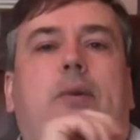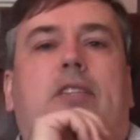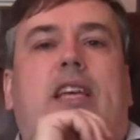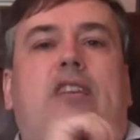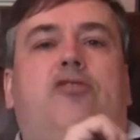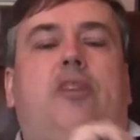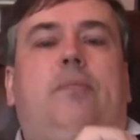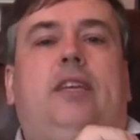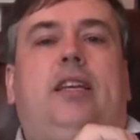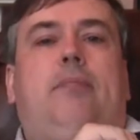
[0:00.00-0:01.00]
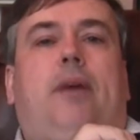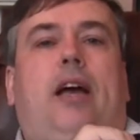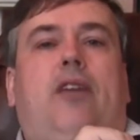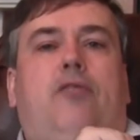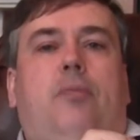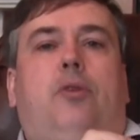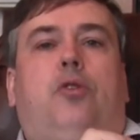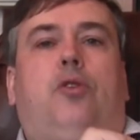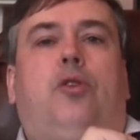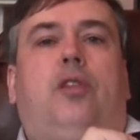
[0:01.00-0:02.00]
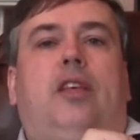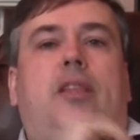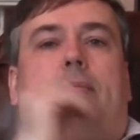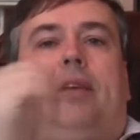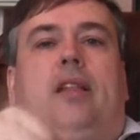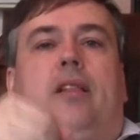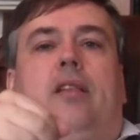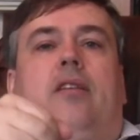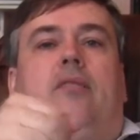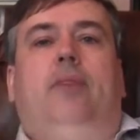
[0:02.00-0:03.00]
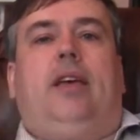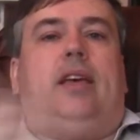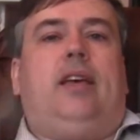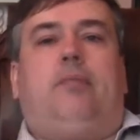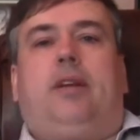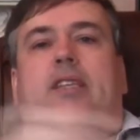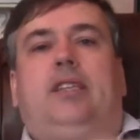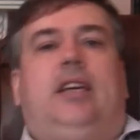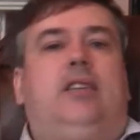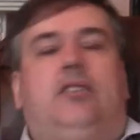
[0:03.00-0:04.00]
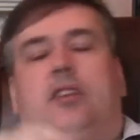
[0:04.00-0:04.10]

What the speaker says: was interrupted by a robocall in the middle of making a presentation on